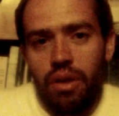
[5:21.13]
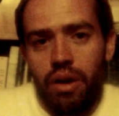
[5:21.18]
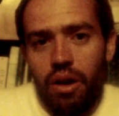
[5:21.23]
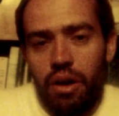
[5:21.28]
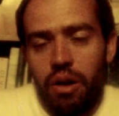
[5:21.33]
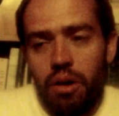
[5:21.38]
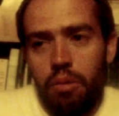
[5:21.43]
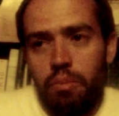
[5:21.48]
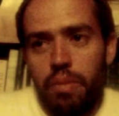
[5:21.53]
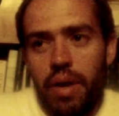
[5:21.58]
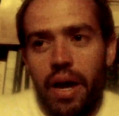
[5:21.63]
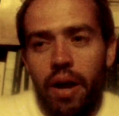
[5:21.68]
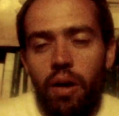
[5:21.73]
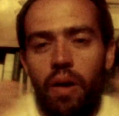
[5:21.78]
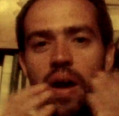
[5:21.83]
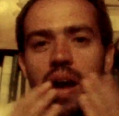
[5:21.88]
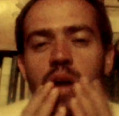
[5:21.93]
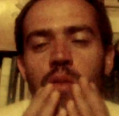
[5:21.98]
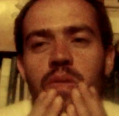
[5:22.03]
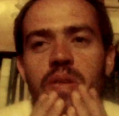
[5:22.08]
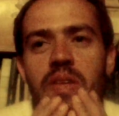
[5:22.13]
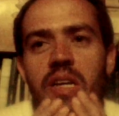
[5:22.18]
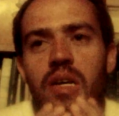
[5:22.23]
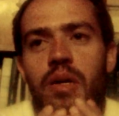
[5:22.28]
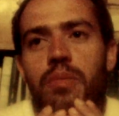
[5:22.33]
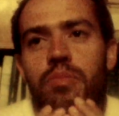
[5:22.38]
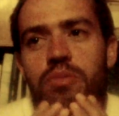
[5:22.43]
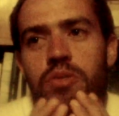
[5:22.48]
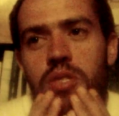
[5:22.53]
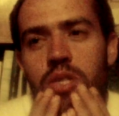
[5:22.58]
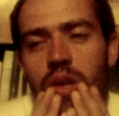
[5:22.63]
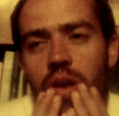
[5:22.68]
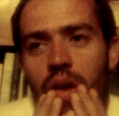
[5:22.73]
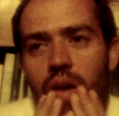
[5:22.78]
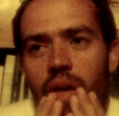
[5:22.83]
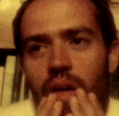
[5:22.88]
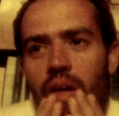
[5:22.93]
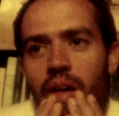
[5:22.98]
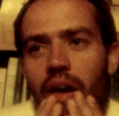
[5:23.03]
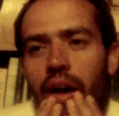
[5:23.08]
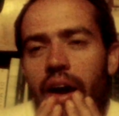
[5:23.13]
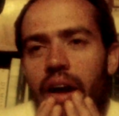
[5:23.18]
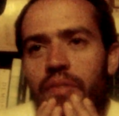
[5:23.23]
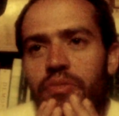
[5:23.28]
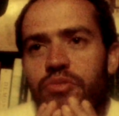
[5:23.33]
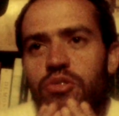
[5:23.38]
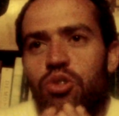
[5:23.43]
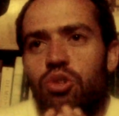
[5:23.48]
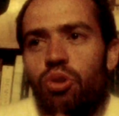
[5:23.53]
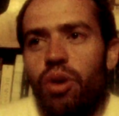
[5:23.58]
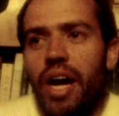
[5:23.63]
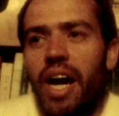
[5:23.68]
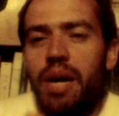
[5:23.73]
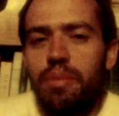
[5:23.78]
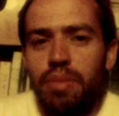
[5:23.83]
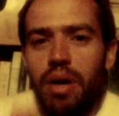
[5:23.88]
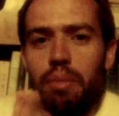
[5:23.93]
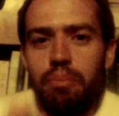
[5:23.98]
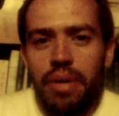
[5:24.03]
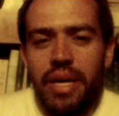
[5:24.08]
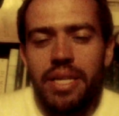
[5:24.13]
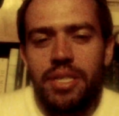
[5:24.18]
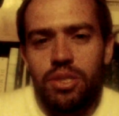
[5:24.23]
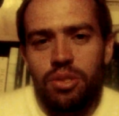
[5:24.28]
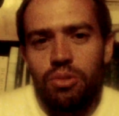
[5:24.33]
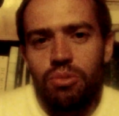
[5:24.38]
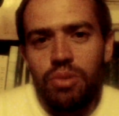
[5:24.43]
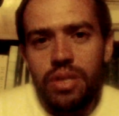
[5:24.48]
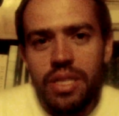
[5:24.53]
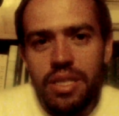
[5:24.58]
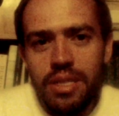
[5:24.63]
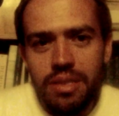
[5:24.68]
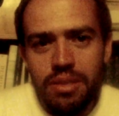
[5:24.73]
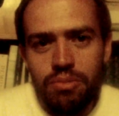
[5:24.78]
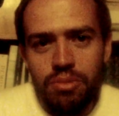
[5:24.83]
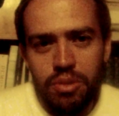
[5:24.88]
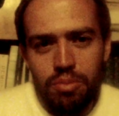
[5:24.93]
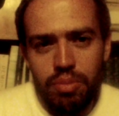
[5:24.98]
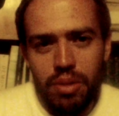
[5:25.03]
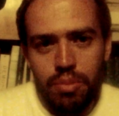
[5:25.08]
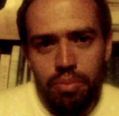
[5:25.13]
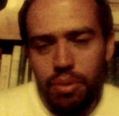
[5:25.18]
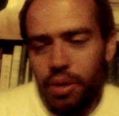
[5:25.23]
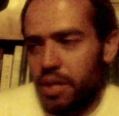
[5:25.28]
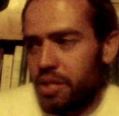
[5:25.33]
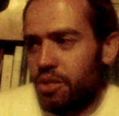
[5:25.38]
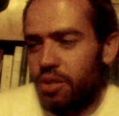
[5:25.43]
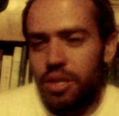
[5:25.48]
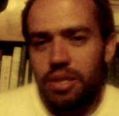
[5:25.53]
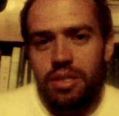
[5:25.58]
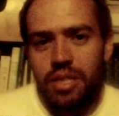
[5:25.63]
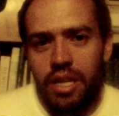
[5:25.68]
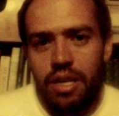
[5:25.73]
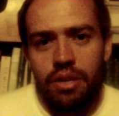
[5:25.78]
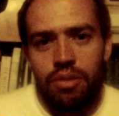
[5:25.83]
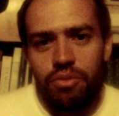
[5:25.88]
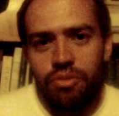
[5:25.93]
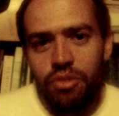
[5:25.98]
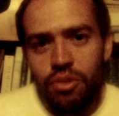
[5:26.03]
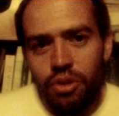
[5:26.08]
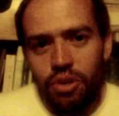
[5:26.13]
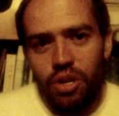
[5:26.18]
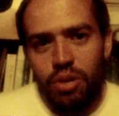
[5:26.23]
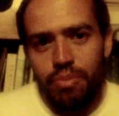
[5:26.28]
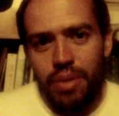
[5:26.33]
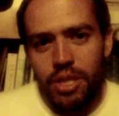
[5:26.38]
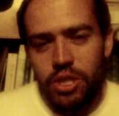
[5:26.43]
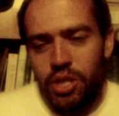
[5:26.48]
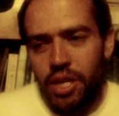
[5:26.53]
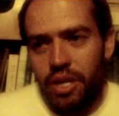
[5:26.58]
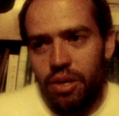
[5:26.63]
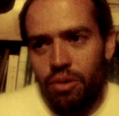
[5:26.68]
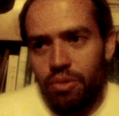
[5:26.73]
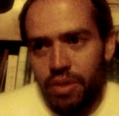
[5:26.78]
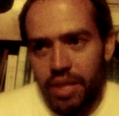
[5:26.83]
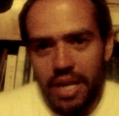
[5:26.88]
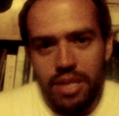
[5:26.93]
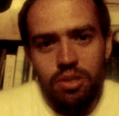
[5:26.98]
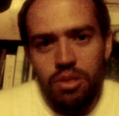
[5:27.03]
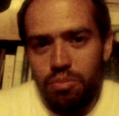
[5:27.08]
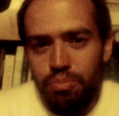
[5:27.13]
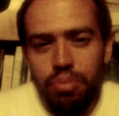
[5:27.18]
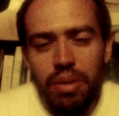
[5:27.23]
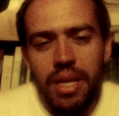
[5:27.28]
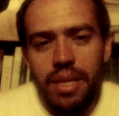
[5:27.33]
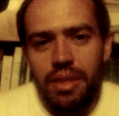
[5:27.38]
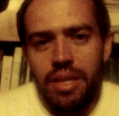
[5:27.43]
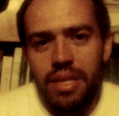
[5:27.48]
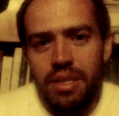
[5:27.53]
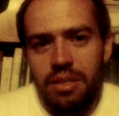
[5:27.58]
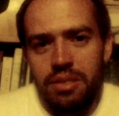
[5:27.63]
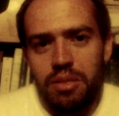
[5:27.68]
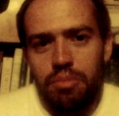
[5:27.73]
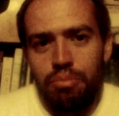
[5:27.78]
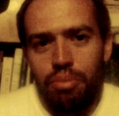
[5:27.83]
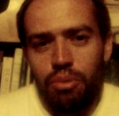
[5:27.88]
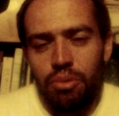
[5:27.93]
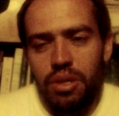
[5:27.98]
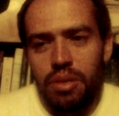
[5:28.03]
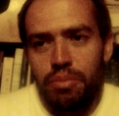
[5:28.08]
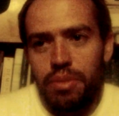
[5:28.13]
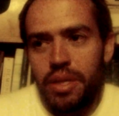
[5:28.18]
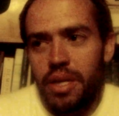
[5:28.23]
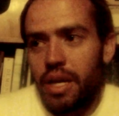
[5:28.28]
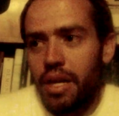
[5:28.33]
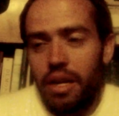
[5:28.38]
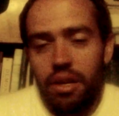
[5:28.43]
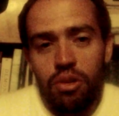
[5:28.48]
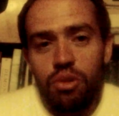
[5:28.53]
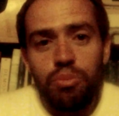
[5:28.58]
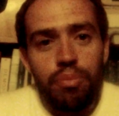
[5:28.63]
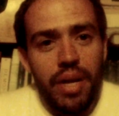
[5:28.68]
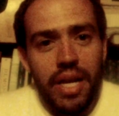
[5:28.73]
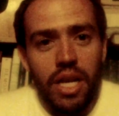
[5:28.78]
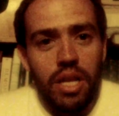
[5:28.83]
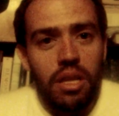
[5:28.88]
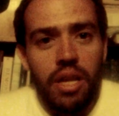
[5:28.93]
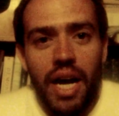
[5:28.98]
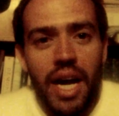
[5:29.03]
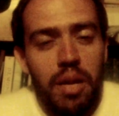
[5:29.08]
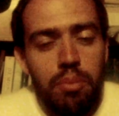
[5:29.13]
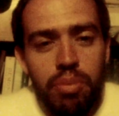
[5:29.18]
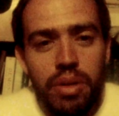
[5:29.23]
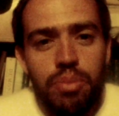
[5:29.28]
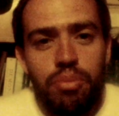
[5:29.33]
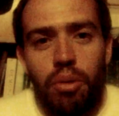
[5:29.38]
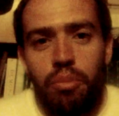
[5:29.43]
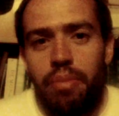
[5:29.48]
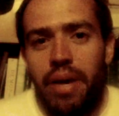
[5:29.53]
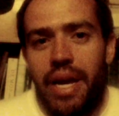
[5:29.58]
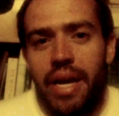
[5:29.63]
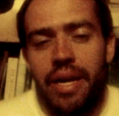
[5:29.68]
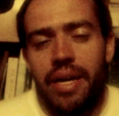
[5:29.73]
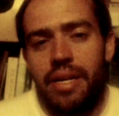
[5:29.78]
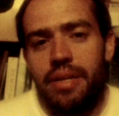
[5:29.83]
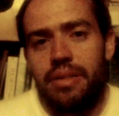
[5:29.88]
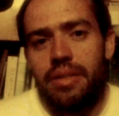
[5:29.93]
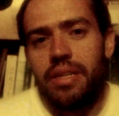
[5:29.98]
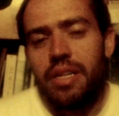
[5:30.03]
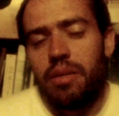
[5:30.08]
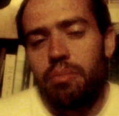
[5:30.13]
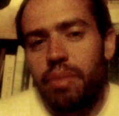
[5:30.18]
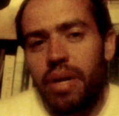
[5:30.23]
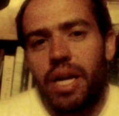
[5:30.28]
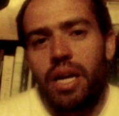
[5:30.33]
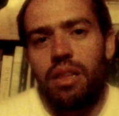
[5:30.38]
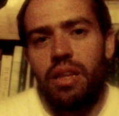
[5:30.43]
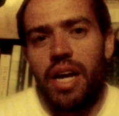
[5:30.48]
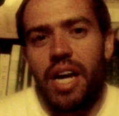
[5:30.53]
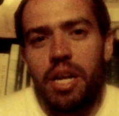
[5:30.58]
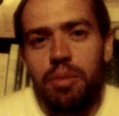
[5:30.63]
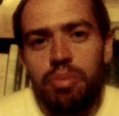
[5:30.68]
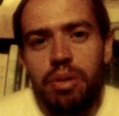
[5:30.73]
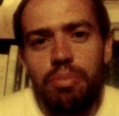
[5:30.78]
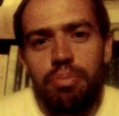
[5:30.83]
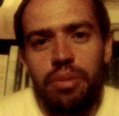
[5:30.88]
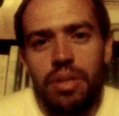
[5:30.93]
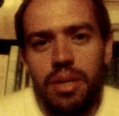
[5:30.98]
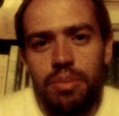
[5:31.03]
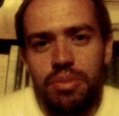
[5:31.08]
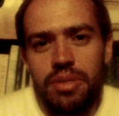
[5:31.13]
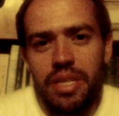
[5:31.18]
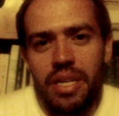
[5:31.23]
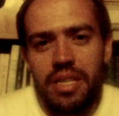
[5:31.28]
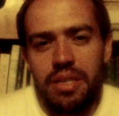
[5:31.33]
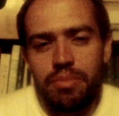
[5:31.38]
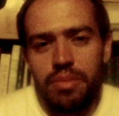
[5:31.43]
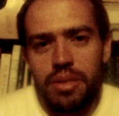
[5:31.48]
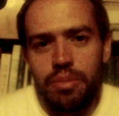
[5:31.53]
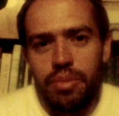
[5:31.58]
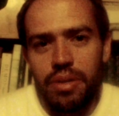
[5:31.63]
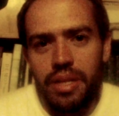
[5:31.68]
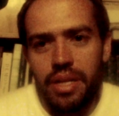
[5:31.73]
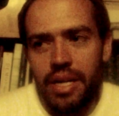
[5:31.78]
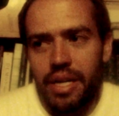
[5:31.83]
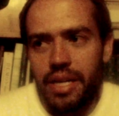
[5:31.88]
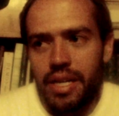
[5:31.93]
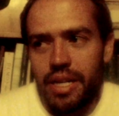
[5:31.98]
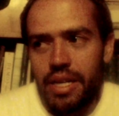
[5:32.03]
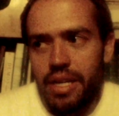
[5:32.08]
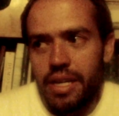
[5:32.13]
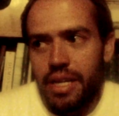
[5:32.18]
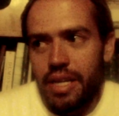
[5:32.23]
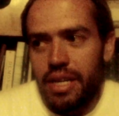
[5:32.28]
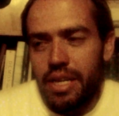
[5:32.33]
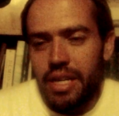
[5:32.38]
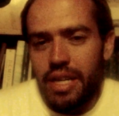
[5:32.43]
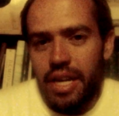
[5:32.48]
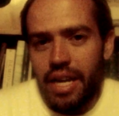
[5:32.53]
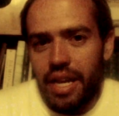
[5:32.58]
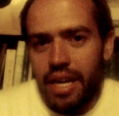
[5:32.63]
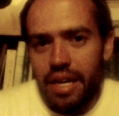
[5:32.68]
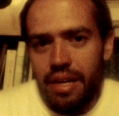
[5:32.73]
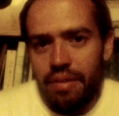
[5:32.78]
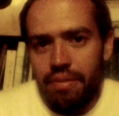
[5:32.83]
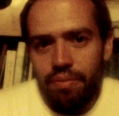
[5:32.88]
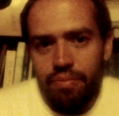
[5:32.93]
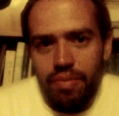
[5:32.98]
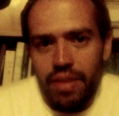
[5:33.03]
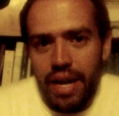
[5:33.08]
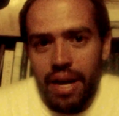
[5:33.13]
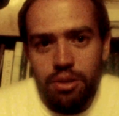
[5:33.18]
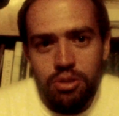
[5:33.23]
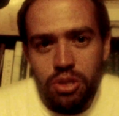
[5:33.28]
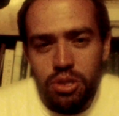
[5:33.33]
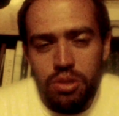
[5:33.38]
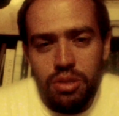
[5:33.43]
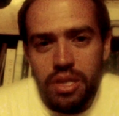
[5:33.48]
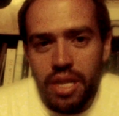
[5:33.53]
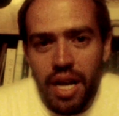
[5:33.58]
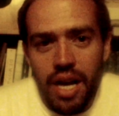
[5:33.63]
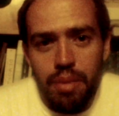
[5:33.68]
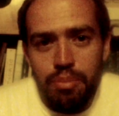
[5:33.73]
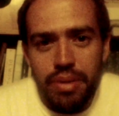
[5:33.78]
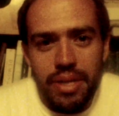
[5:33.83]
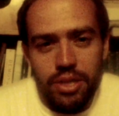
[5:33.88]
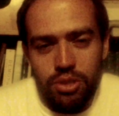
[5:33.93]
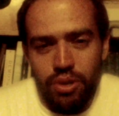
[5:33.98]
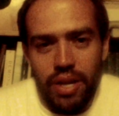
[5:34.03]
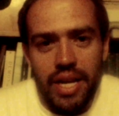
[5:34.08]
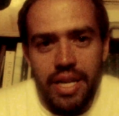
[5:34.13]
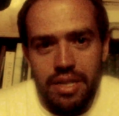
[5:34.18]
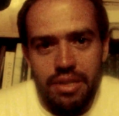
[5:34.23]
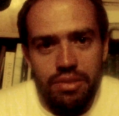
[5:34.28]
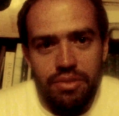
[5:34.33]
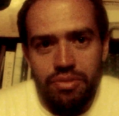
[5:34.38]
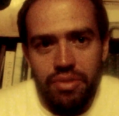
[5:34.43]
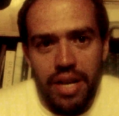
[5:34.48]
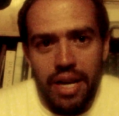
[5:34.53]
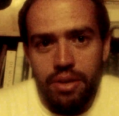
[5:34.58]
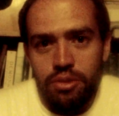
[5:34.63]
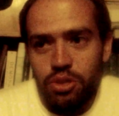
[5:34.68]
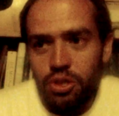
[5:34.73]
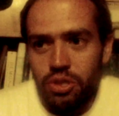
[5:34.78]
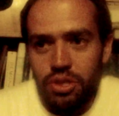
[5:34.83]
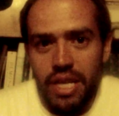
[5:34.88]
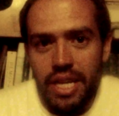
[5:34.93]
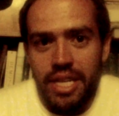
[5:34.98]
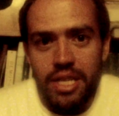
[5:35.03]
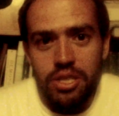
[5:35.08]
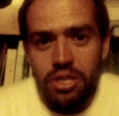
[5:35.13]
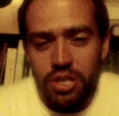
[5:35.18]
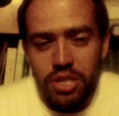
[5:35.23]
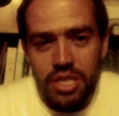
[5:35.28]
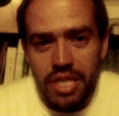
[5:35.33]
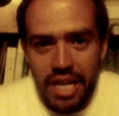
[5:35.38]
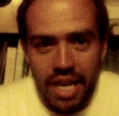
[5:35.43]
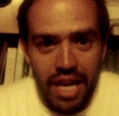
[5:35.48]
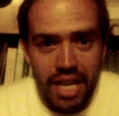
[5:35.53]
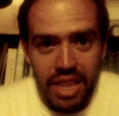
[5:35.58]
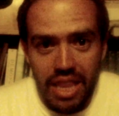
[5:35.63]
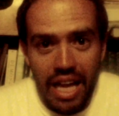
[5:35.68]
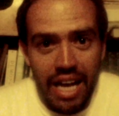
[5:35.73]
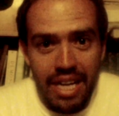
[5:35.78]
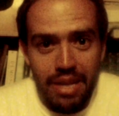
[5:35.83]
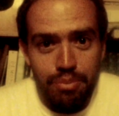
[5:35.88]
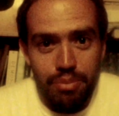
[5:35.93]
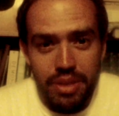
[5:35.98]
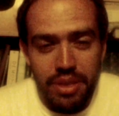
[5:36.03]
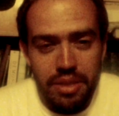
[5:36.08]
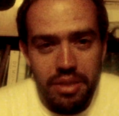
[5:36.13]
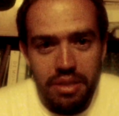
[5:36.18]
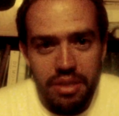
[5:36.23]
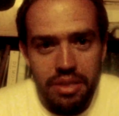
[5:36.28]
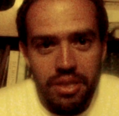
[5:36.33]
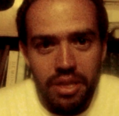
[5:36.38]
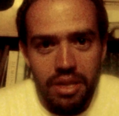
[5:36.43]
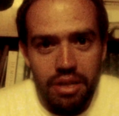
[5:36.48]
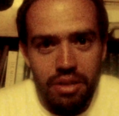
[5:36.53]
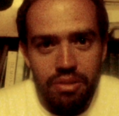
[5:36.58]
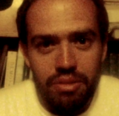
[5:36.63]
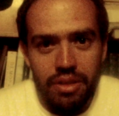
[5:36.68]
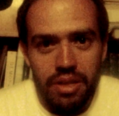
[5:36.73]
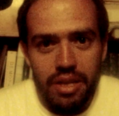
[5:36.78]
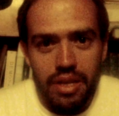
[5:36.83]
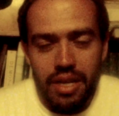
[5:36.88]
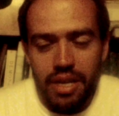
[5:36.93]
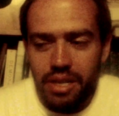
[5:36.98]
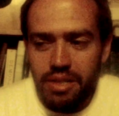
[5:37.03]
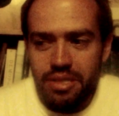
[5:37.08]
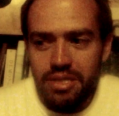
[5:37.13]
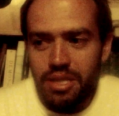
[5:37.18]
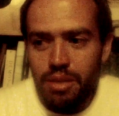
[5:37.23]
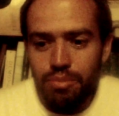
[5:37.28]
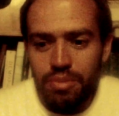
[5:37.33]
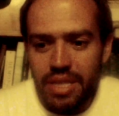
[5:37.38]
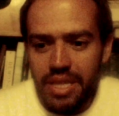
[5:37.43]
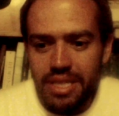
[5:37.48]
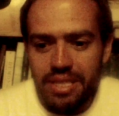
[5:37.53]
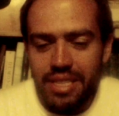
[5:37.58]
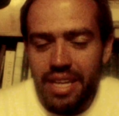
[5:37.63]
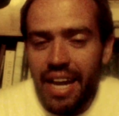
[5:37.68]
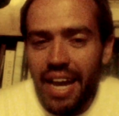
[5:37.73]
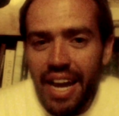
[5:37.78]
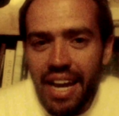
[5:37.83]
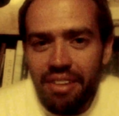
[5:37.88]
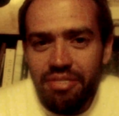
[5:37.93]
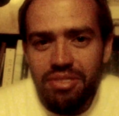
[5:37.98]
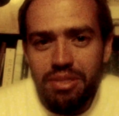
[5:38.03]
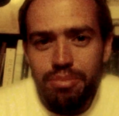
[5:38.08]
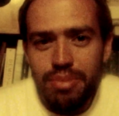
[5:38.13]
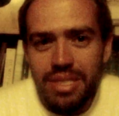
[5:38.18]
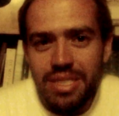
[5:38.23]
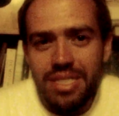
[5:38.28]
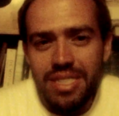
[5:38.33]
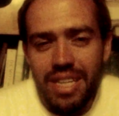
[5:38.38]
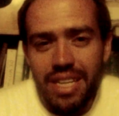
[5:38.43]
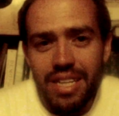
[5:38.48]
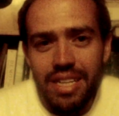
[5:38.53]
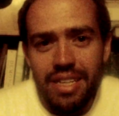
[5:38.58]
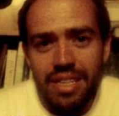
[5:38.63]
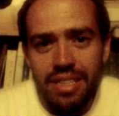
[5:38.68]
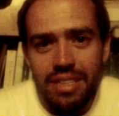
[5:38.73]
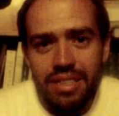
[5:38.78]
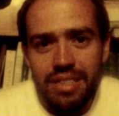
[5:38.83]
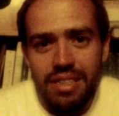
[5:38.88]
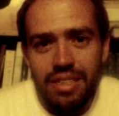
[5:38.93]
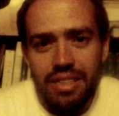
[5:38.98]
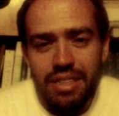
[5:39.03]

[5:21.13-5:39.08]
I don't know how many times I've tried my best to reason with people, and you can tell if you look on my channel, that's a big thing that's important to me. I'm gonna make a lot of people mad, make a lot of people upset at me, but like, I'll just not be attractive. They can just not like me, because some things have to be said.